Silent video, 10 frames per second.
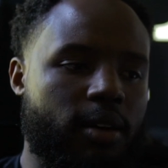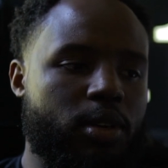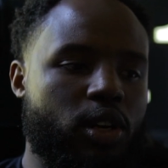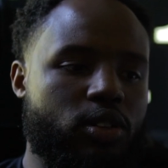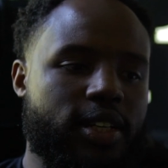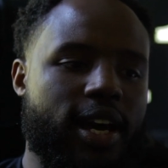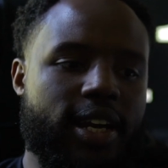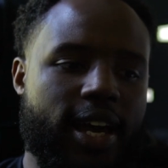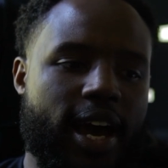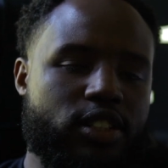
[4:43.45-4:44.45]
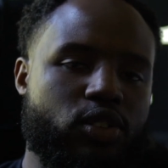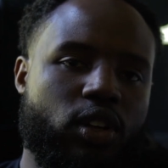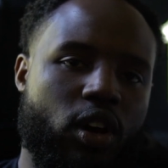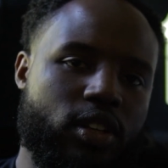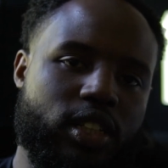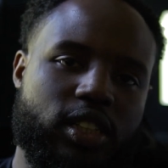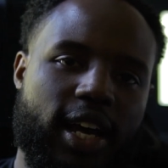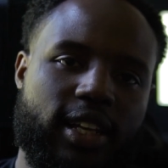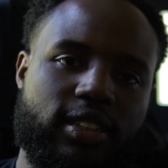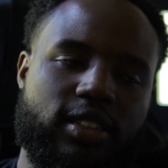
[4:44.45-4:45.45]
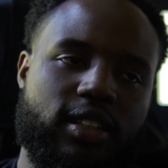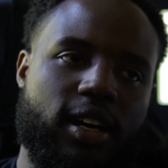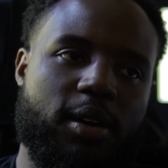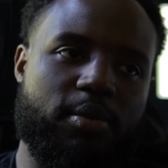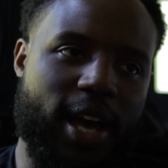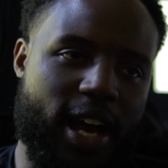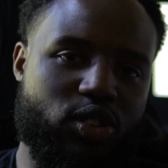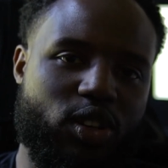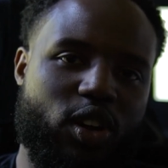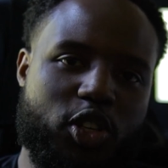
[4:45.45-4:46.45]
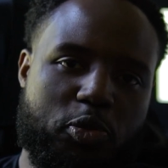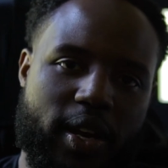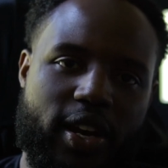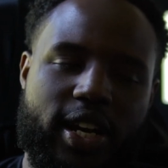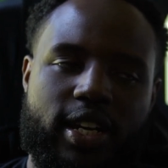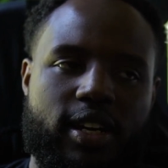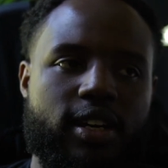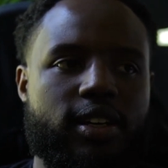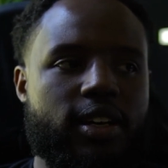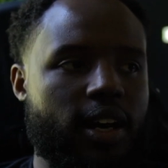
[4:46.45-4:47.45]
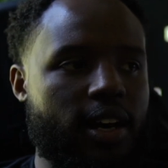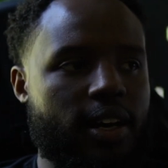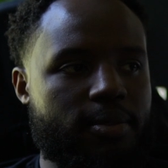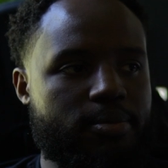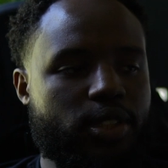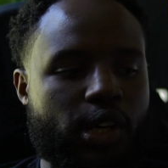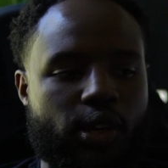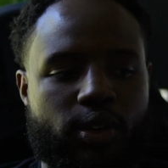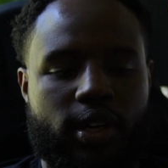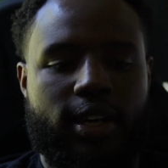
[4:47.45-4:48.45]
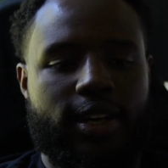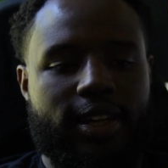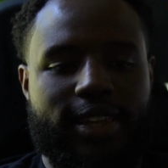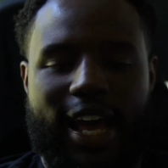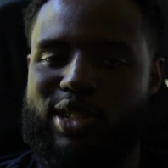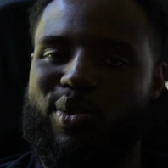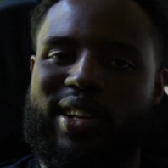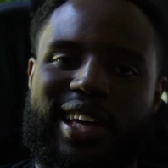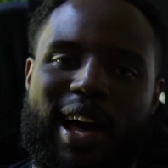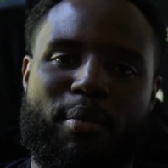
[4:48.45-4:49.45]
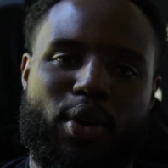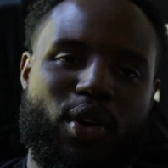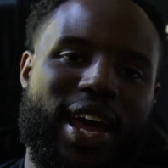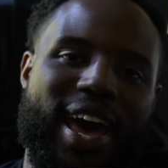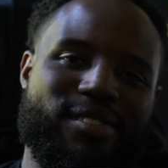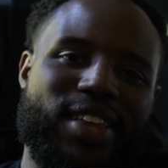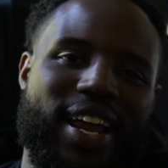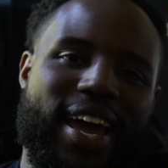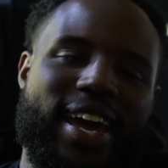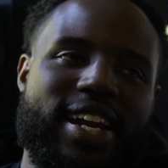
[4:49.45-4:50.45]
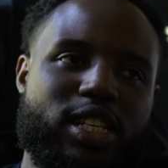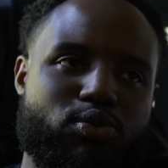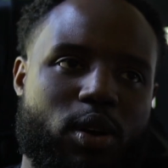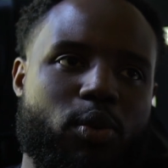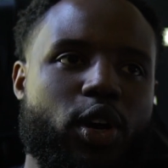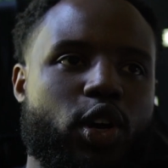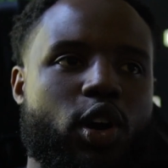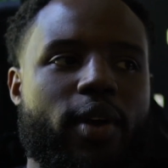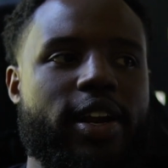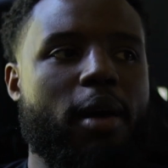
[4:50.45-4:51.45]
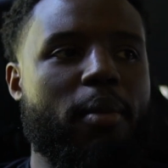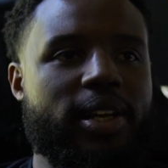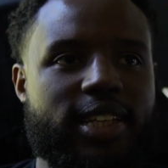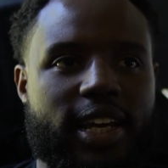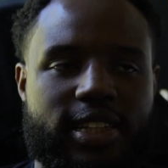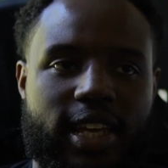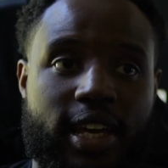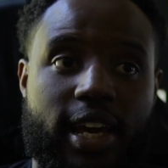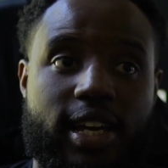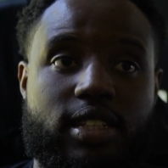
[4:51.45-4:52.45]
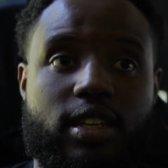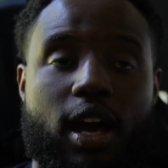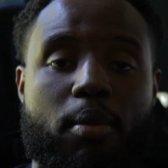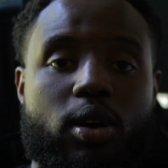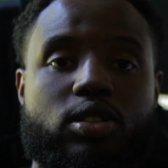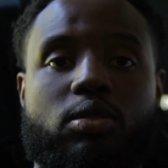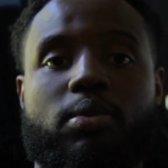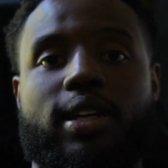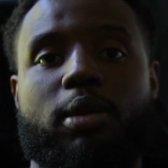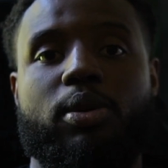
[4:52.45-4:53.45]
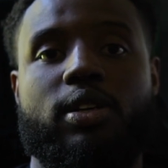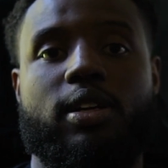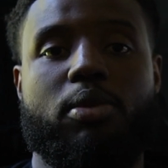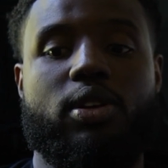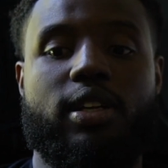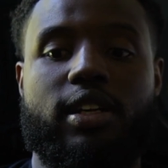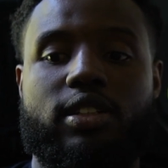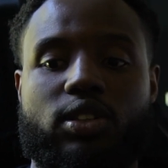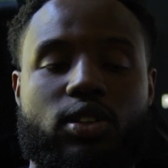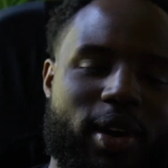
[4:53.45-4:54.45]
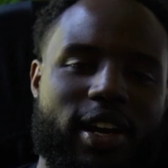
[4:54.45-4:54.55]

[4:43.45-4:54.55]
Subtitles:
you know, to kind of guide you along this challenge, guide you along this period. So that's really, I'm going to have that at hand. That's what I'm working on right now. My second thing is I'm also looking to build a community here soon.